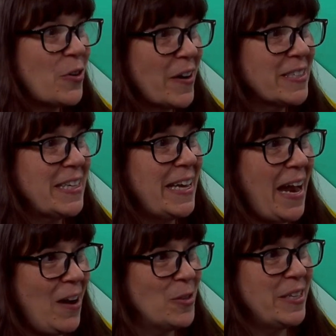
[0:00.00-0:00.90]
trying to get
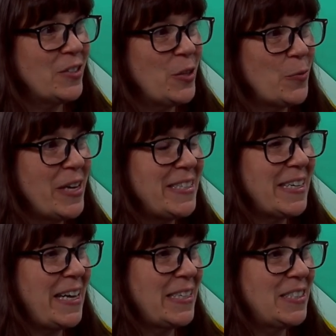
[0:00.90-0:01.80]
out into the
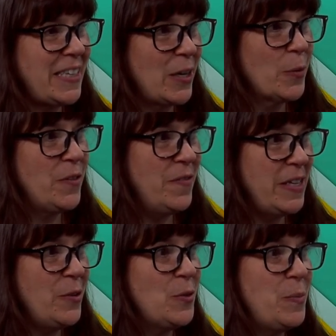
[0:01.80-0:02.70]
region and share with
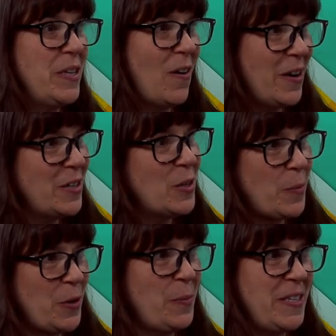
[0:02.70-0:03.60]
venues beyond the
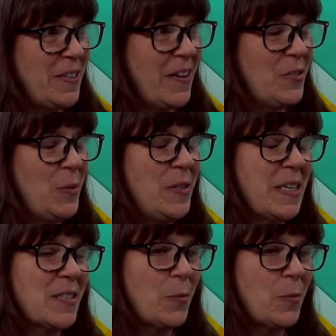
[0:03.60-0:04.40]
birthplace of country music.